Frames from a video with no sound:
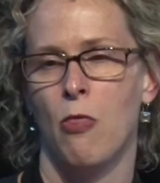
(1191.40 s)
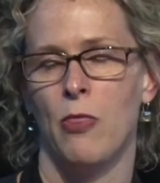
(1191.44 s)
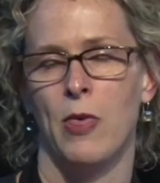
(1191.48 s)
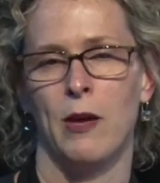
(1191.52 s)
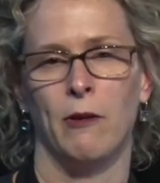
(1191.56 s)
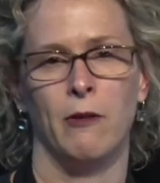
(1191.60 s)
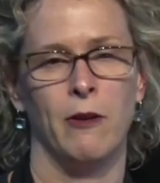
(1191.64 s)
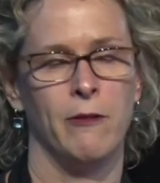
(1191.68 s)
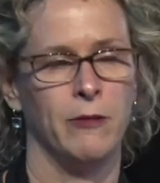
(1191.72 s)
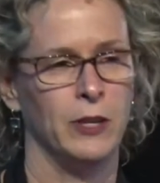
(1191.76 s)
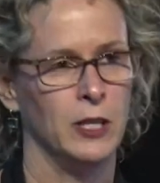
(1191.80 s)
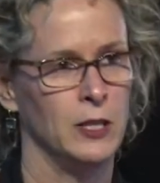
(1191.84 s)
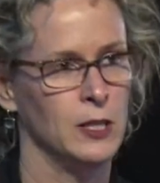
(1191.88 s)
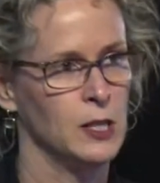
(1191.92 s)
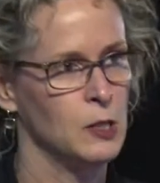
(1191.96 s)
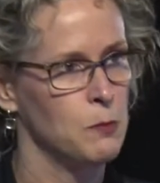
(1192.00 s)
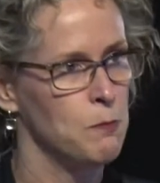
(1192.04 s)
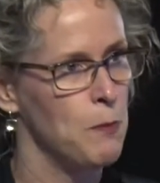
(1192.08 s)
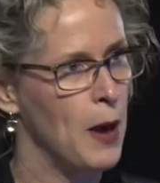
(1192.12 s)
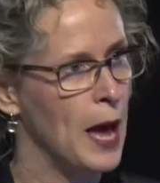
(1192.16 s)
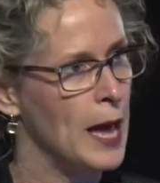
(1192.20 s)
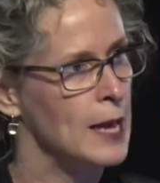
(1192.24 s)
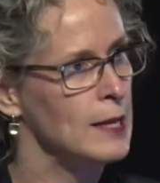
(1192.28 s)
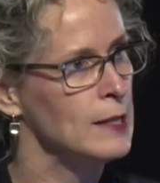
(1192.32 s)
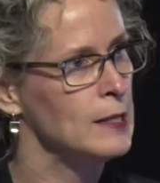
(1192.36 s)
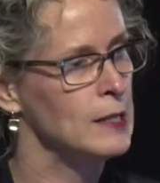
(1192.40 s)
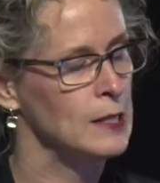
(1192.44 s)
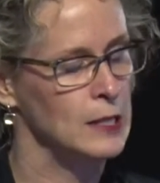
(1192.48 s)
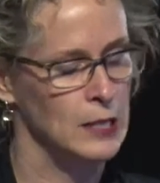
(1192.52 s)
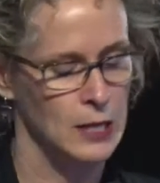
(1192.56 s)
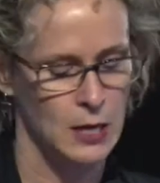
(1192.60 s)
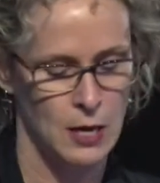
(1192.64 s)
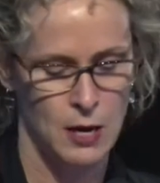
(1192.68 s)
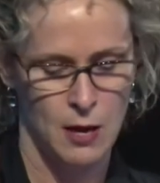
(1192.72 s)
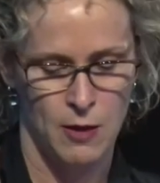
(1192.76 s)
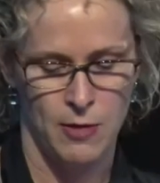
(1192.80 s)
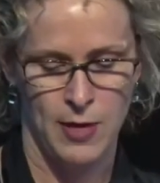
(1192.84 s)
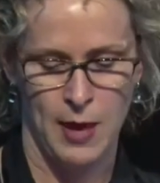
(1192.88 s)
they're evidence-based,
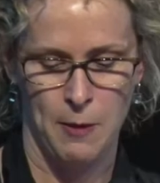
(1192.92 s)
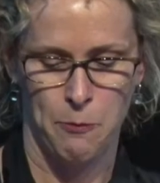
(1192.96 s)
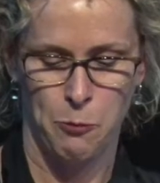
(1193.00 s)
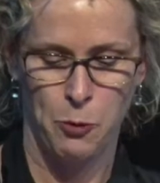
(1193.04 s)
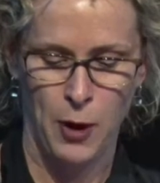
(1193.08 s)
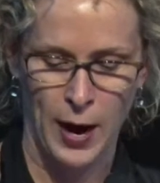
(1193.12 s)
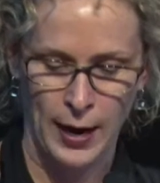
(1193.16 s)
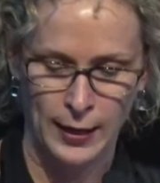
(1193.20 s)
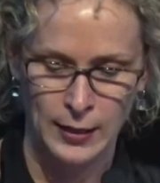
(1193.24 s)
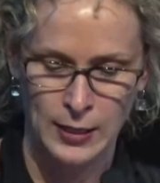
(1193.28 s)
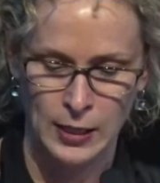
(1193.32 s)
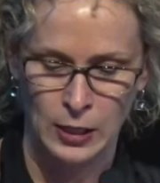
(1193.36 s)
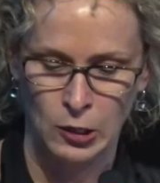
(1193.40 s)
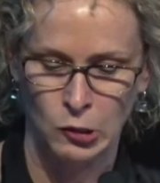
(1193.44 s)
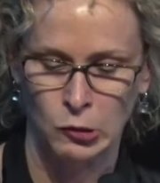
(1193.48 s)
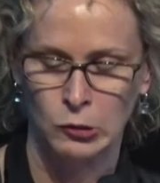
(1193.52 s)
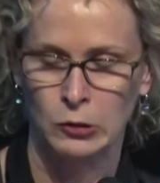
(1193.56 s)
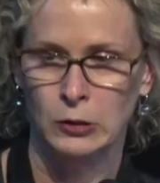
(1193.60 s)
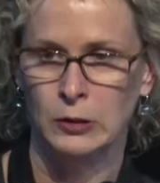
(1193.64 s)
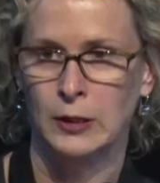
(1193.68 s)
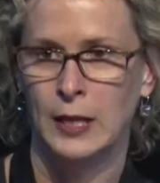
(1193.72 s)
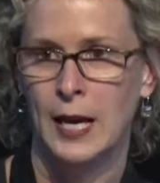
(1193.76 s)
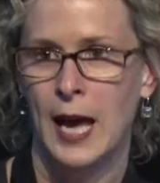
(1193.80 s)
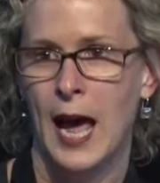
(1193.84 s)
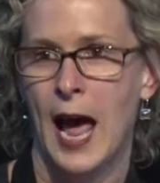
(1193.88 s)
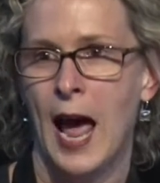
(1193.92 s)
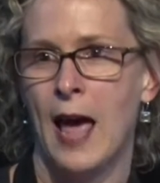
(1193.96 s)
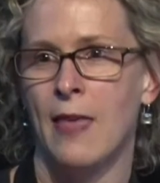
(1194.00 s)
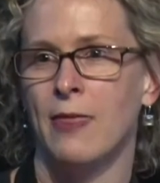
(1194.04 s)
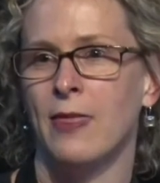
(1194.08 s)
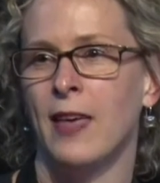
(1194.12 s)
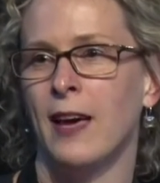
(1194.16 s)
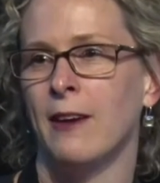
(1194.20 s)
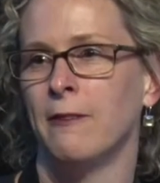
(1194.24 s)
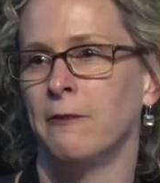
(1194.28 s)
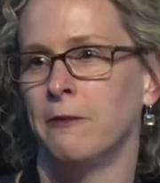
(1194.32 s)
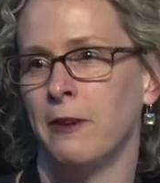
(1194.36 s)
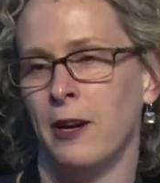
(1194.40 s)
they're practical, and
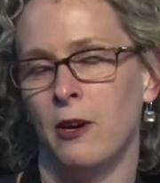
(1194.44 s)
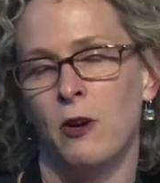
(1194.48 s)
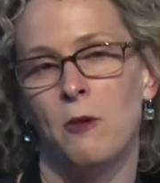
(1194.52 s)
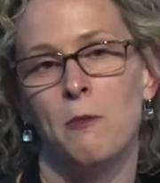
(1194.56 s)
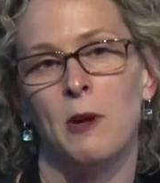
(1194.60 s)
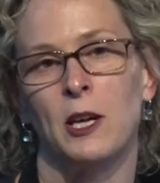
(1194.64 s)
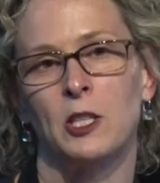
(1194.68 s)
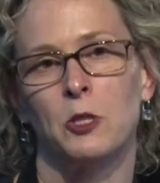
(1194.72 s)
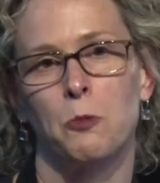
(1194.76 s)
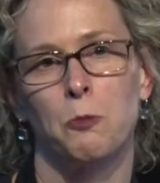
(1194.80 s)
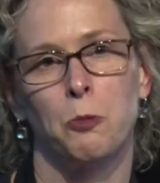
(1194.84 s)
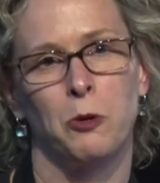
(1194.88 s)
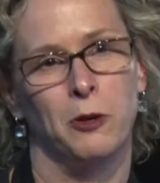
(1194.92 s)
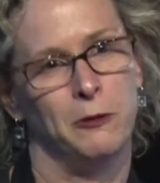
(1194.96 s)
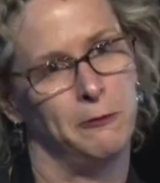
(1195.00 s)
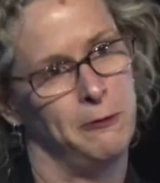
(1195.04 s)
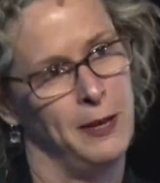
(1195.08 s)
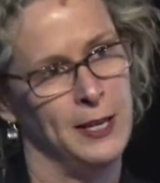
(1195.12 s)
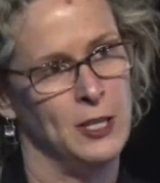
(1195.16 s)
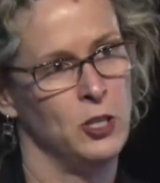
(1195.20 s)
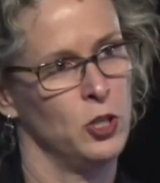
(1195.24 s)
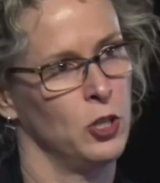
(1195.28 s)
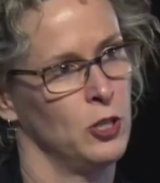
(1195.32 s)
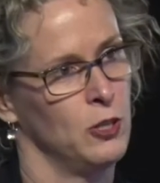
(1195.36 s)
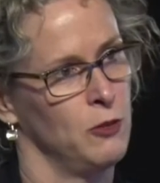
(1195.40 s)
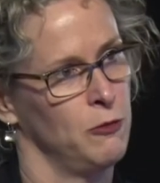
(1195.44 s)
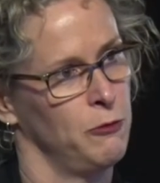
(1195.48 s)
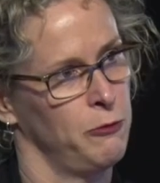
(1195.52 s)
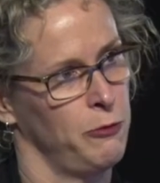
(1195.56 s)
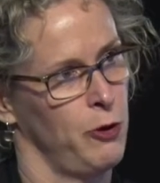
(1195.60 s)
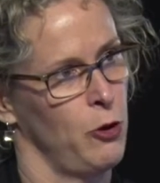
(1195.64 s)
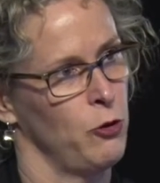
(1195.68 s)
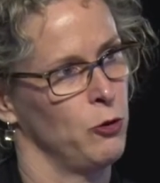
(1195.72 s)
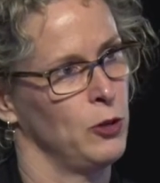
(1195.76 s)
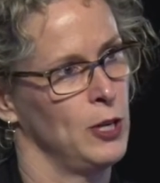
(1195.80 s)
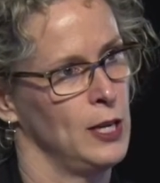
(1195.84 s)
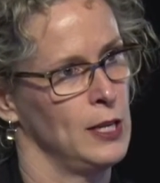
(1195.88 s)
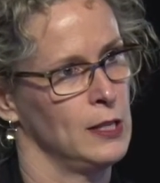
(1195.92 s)
they're very much
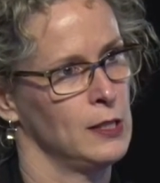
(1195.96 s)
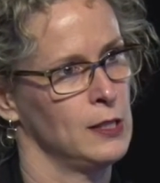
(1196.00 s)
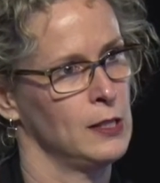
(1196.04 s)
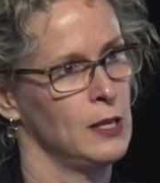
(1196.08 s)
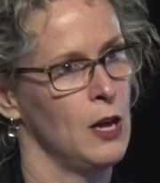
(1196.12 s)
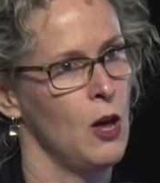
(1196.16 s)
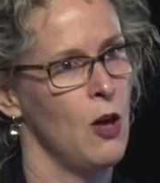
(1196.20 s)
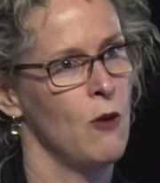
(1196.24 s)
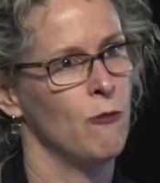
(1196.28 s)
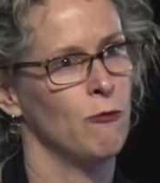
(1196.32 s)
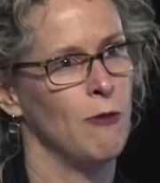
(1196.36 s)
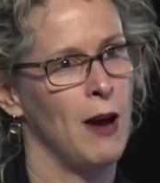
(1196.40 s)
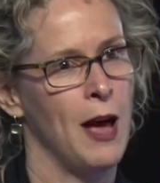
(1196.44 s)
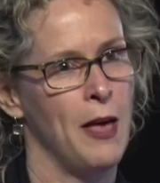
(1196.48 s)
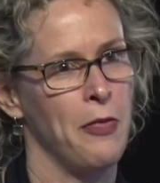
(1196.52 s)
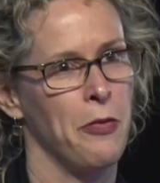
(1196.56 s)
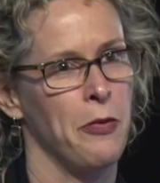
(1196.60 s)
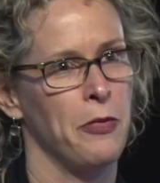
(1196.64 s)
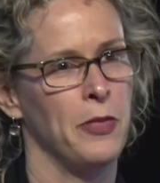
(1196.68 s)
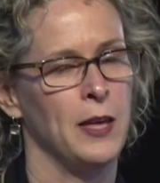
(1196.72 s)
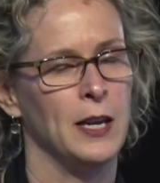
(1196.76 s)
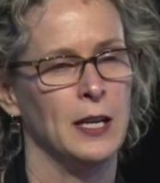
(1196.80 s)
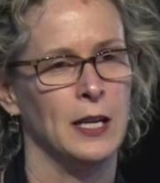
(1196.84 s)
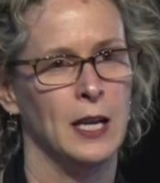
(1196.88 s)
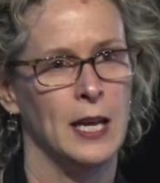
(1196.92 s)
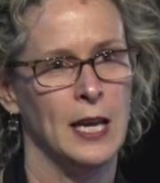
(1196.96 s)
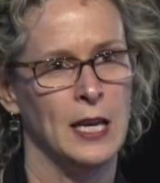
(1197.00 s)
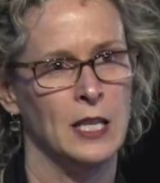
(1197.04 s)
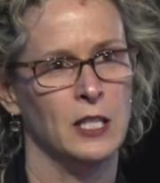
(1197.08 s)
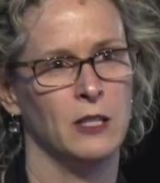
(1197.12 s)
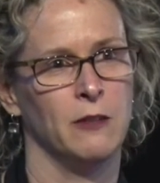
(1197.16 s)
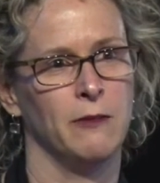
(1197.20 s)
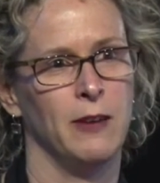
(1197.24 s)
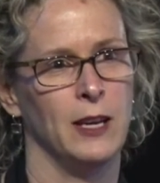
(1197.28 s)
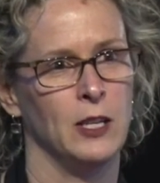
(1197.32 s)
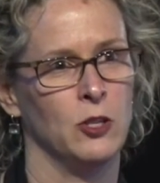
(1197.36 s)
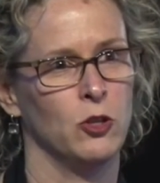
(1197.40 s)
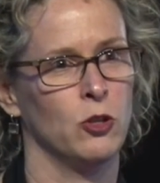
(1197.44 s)
prevention-focused rather than
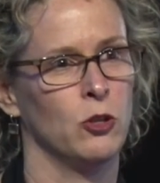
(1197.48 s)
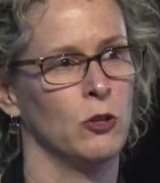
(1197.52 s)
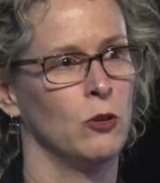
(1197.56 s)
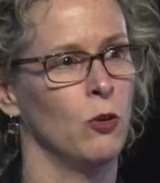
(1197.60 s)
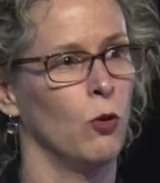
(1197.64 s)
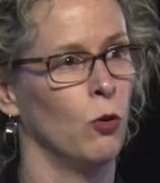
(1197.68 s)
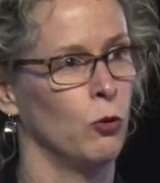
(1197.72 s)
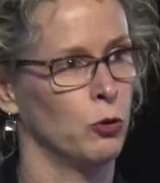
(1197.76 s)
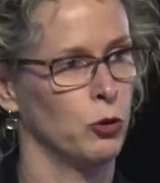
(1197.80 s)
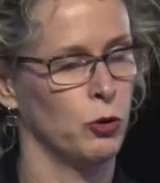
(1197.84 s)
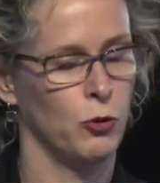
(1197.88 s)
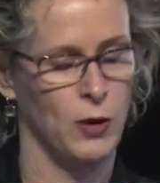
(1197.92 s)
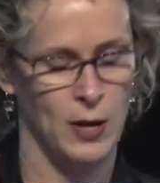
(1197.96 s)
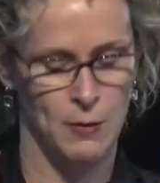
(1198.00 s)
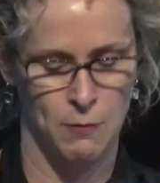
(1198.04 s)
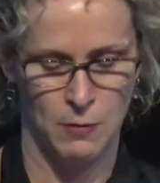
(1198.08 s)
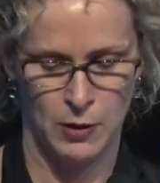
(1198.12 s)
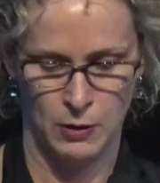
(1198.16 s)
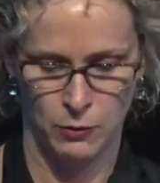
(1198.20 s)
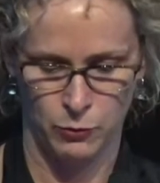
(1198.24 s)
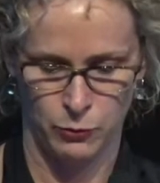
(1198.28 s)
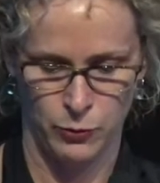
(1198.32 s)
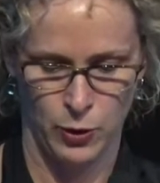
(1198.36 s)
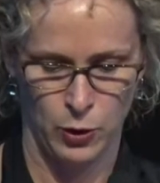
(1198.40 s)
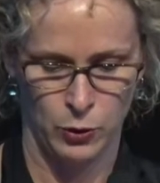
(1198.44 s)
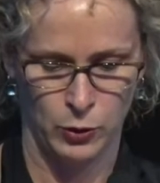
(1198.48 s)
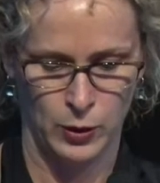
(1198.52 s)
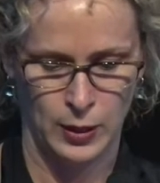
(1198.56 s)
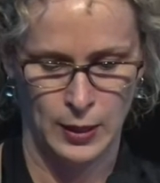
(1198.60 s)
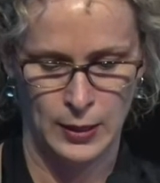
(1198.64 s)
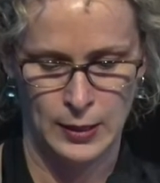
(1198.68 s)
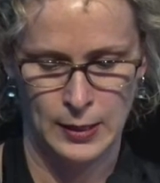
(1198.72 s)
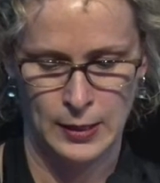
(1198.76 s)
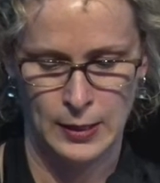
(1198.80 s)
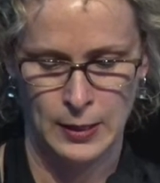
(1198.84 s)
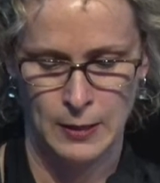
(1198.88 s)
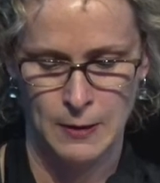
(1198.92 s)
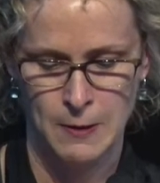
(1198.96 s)
intervention or
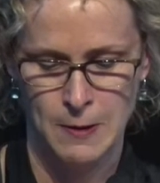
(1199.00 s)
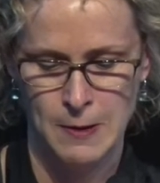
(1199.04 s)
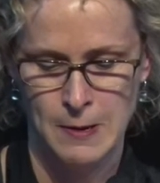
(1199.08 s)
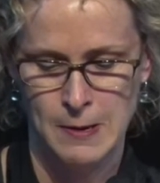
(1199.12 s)
treatment-focused.